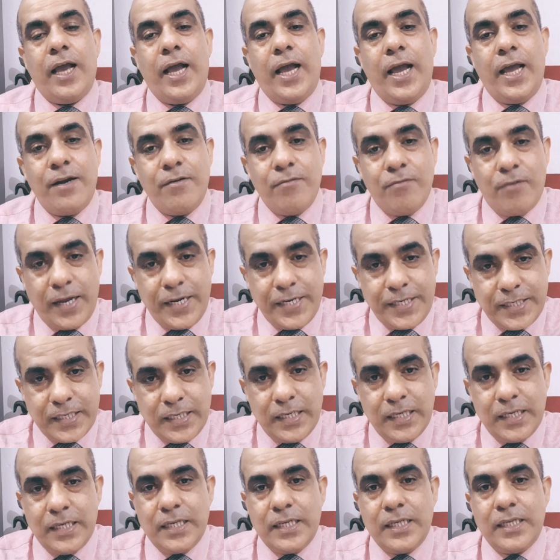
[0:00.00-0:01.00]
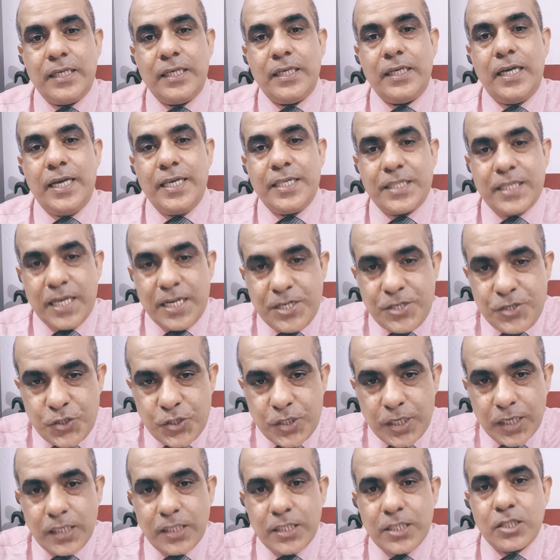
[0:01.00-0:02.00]
and vital
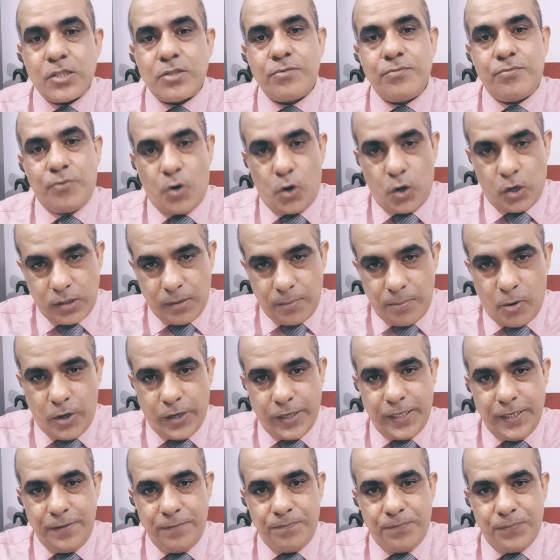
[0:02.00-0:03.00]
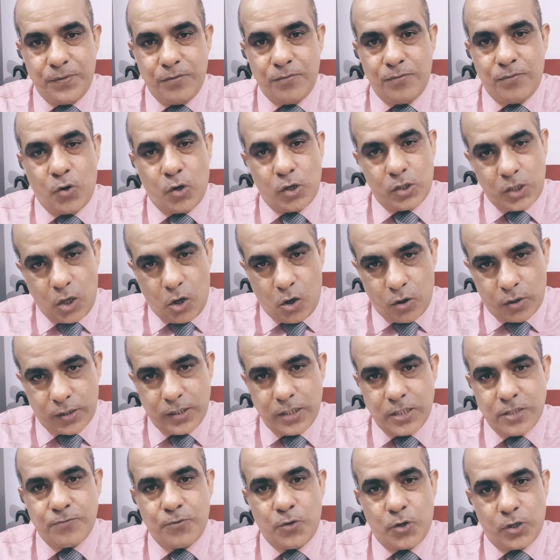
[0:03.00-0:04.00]
essentials for the body, for the
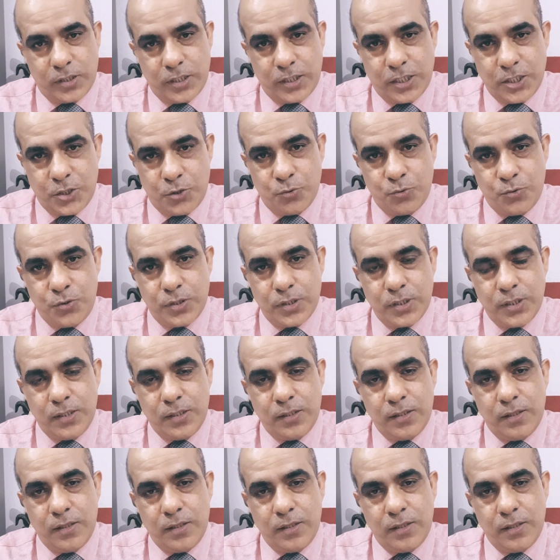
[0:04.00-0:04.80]
organs, for the tissues,